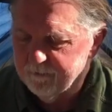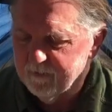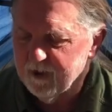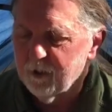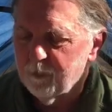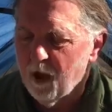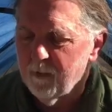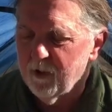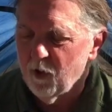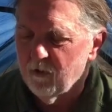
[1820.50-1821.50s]
this is
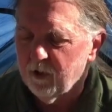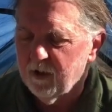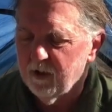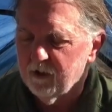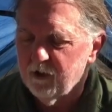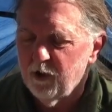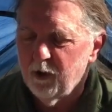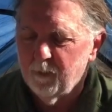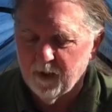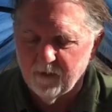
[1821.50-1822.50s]
probably overkill
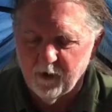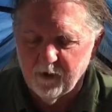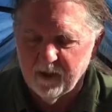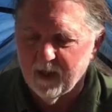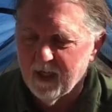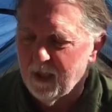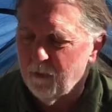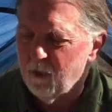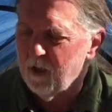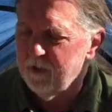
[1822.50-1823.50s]
too, but I've already got
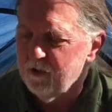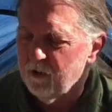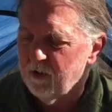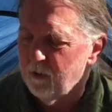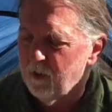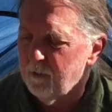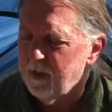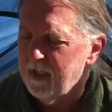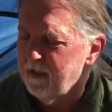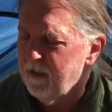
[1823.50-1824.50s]
one, so I don't want to
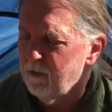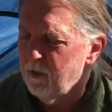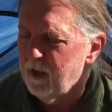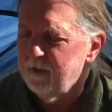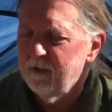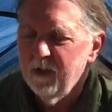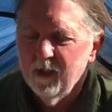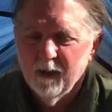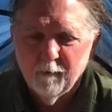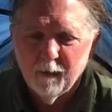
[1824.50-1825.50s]
buy another one.
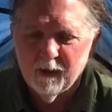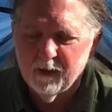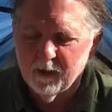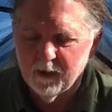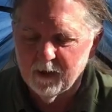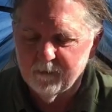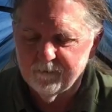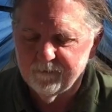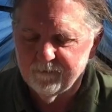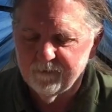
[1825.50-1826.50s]
But
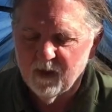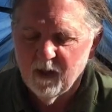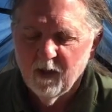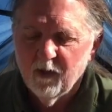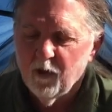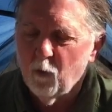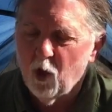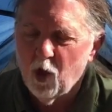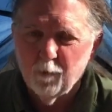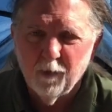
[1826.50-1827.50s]
the
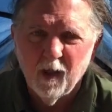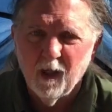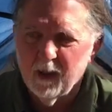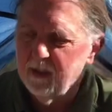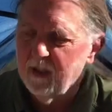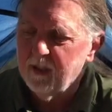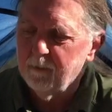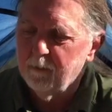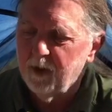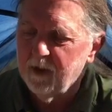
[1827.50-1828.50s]
wall plug, and I
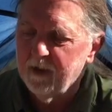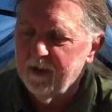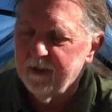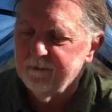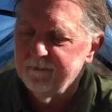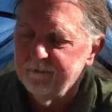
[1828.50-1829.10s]
can plug in,